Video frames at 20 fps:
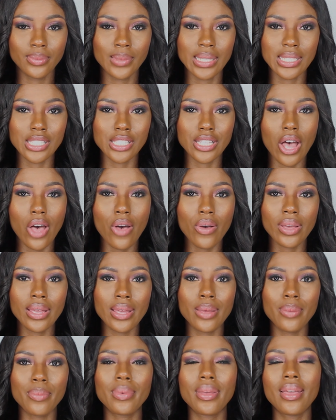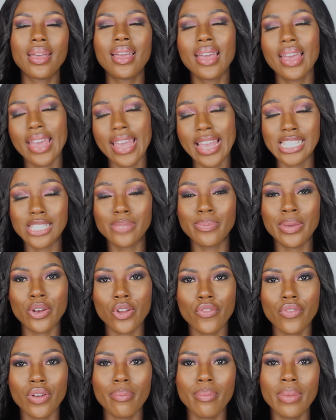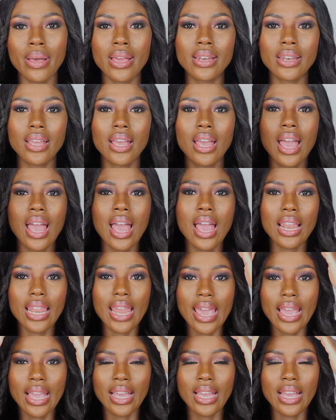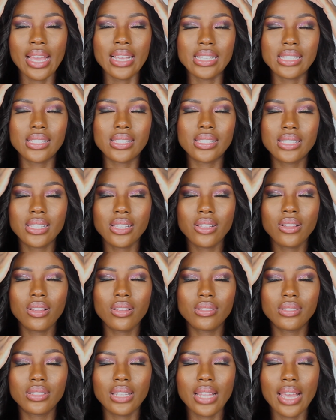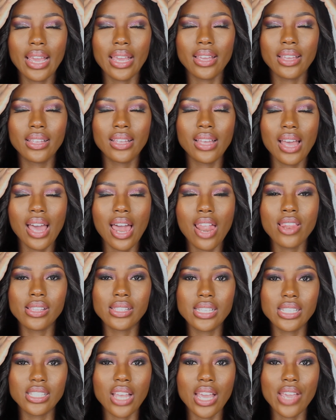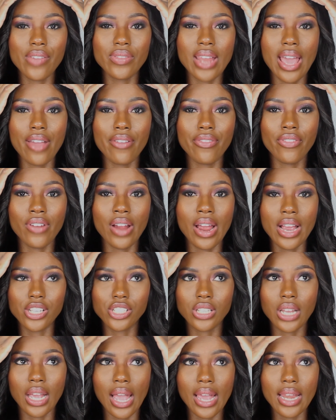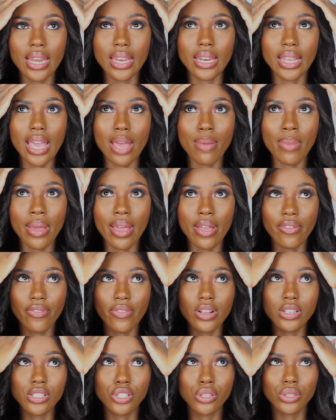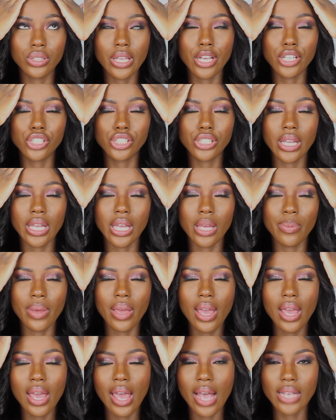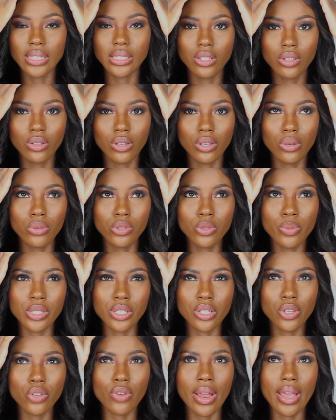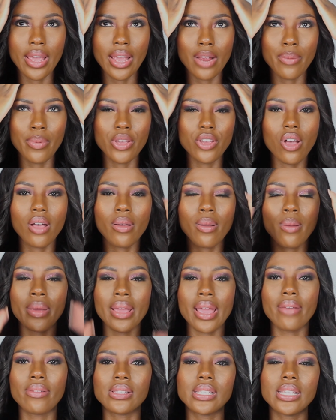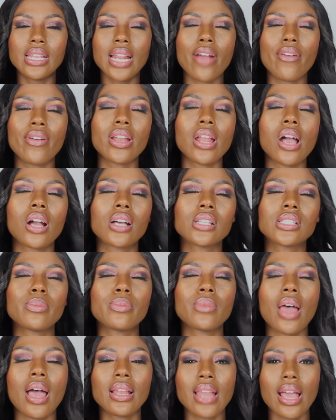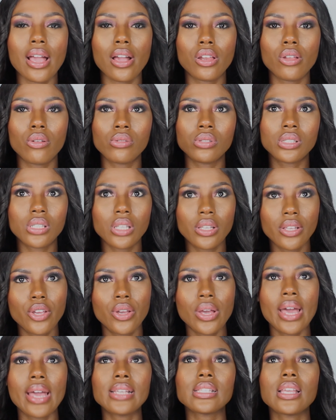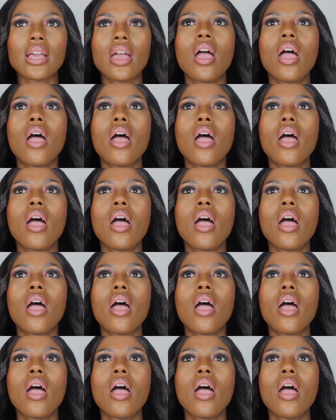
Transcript: This is the outcome. It's been over a month. Like it's still, like honestly, it's not even that fresh. Like I need to get my frontal touched up. There's a little glue, too much glue right here, but y'all probably can't see that right now because I'm not that close to you guys.